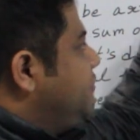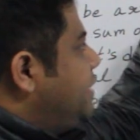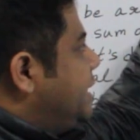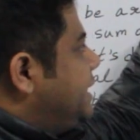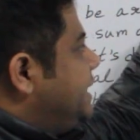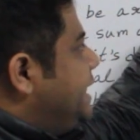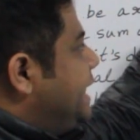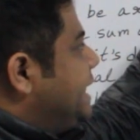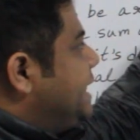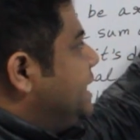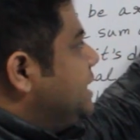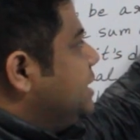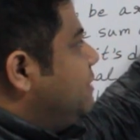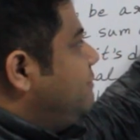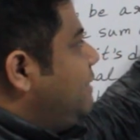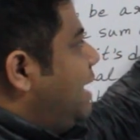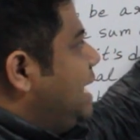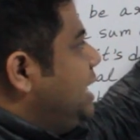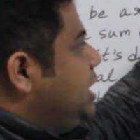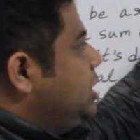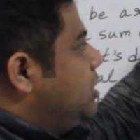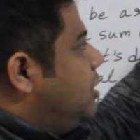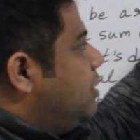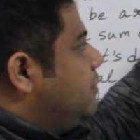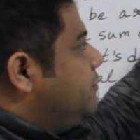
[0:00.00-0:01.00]
We are taking the
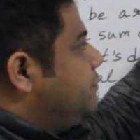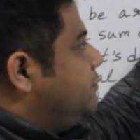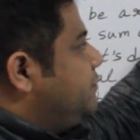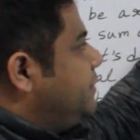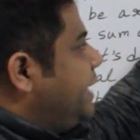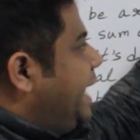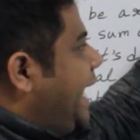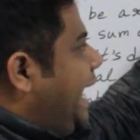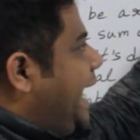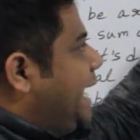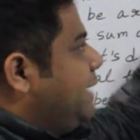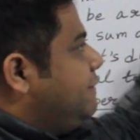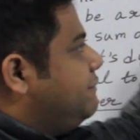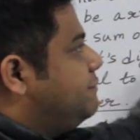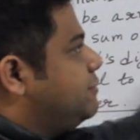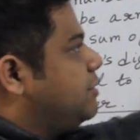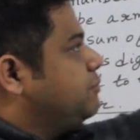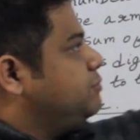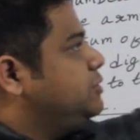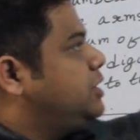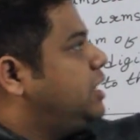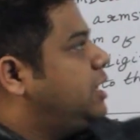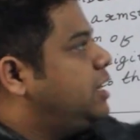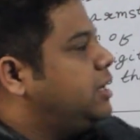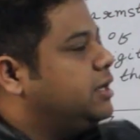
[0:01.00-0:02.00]
value of n
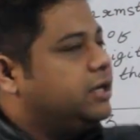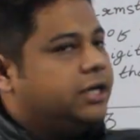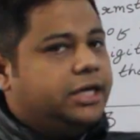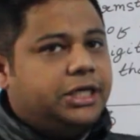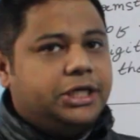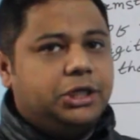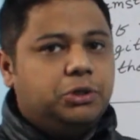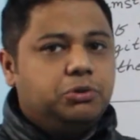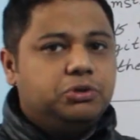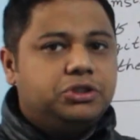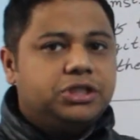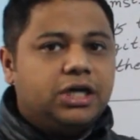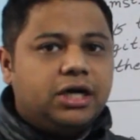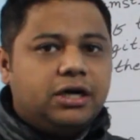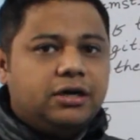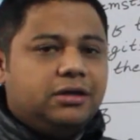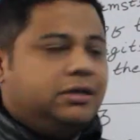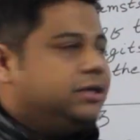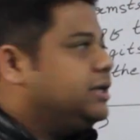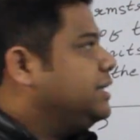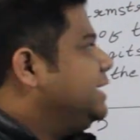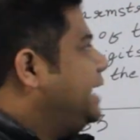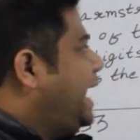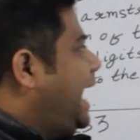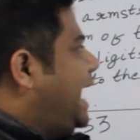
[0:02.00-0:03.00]
from the
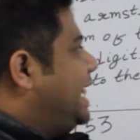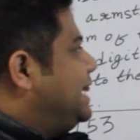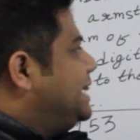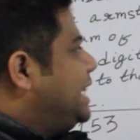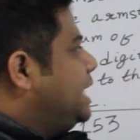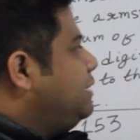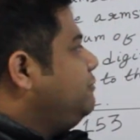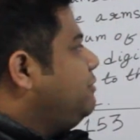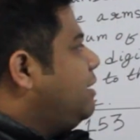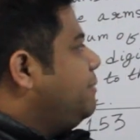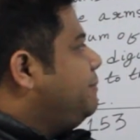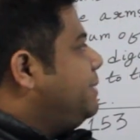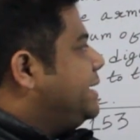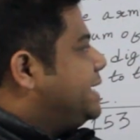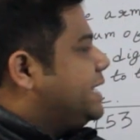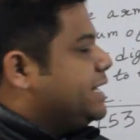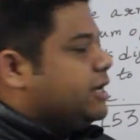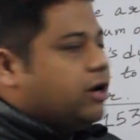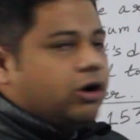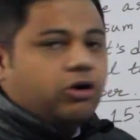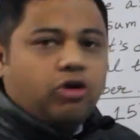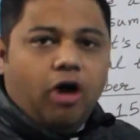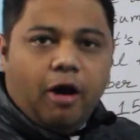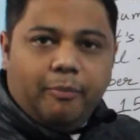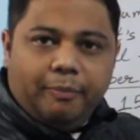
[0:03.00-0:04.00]
user and then we are making
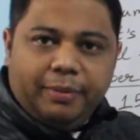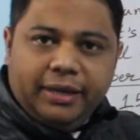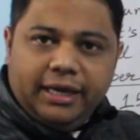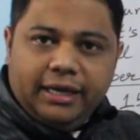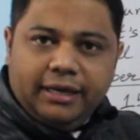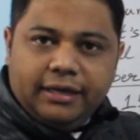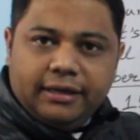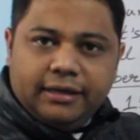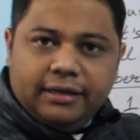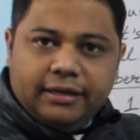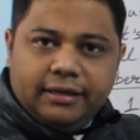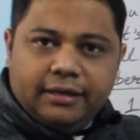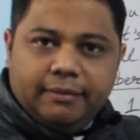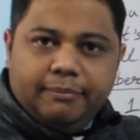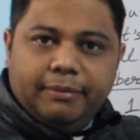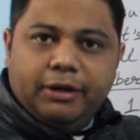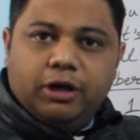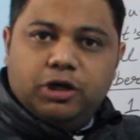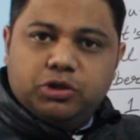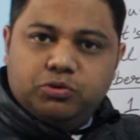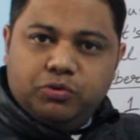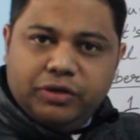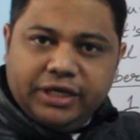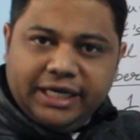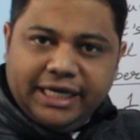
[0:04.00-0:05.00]
a copy
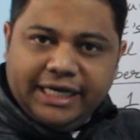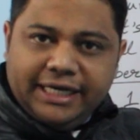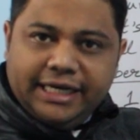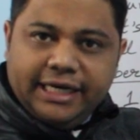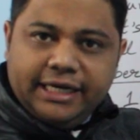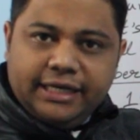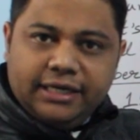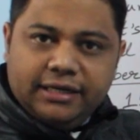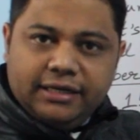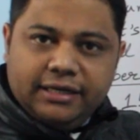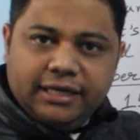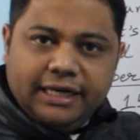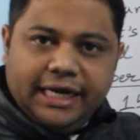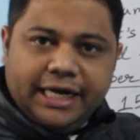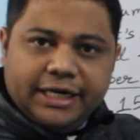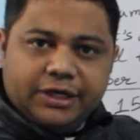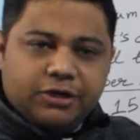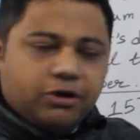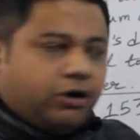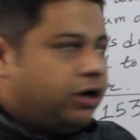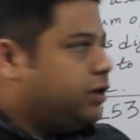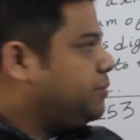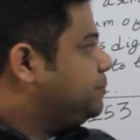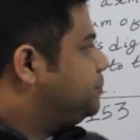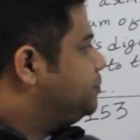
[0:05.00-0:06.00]
because we need it
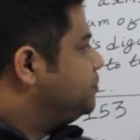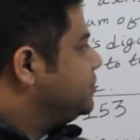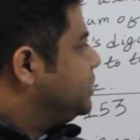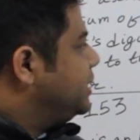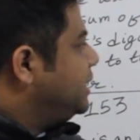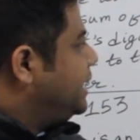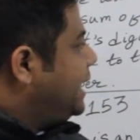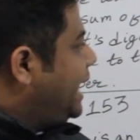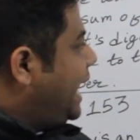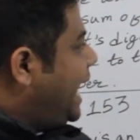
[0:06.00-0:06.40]
later on.